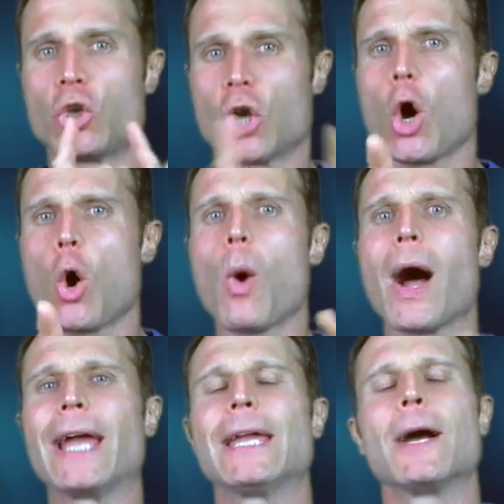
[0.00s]
Go
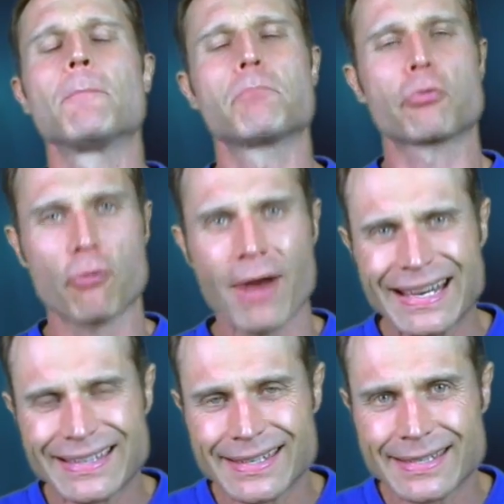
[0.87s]
away,
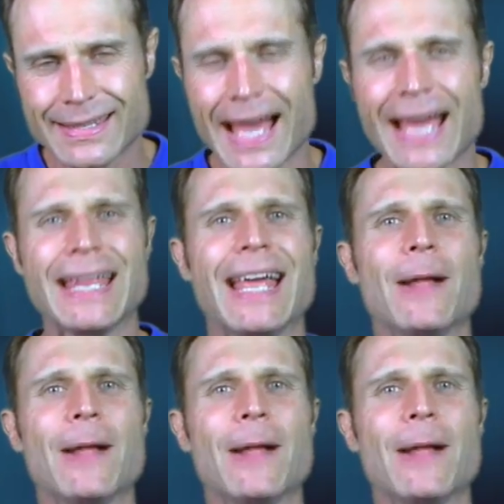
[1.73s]
practice that.